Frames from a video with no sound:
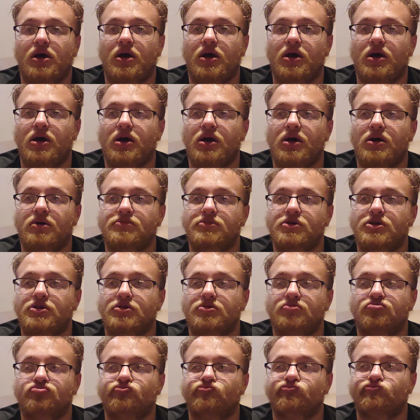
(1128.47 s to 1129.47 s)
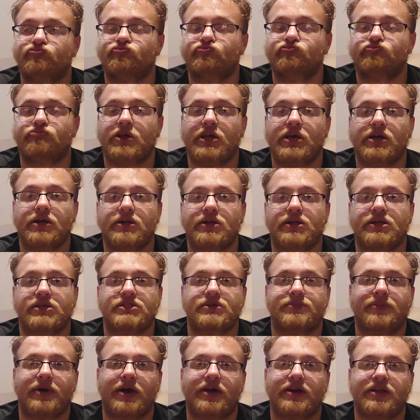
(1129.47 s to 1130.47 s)
But yeah,
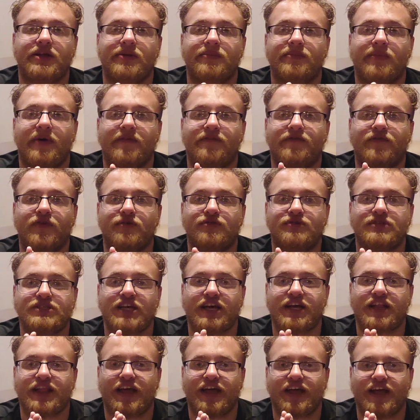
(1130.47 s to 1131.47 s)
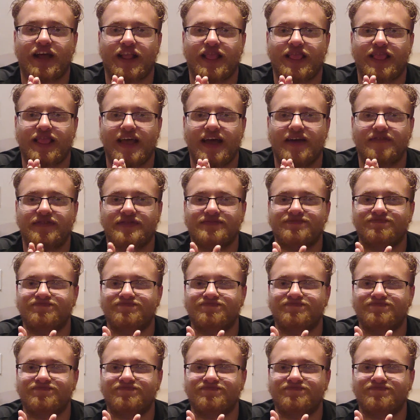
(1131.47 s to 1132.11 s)
that's about it. My phone's at like 11,